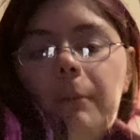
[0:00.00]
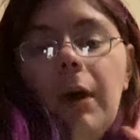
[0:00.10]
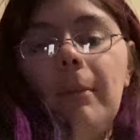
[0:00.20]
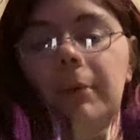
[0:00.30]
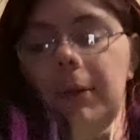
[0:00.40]

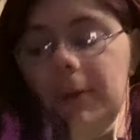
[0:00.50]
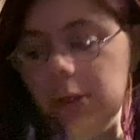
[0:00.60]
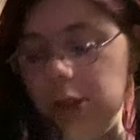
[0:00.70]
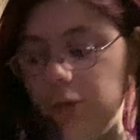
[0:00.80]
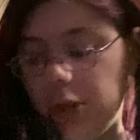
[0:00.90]
Probably
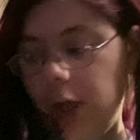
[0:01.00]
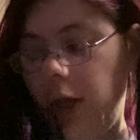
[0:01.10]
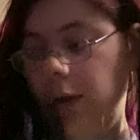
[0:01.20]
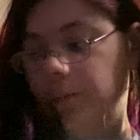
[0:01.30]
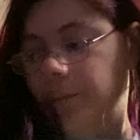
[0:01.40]
because he was
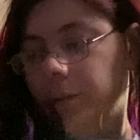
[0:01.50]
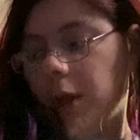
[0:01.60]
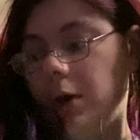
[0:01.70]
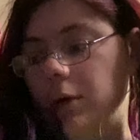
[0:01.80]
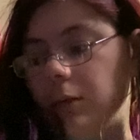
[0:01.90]
late.
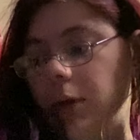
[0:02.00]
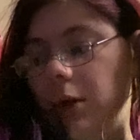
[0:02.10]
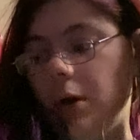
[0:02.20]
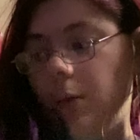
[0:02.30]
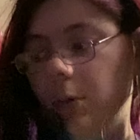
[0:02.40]
I don't really
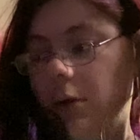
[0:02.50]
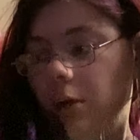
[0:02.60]
know.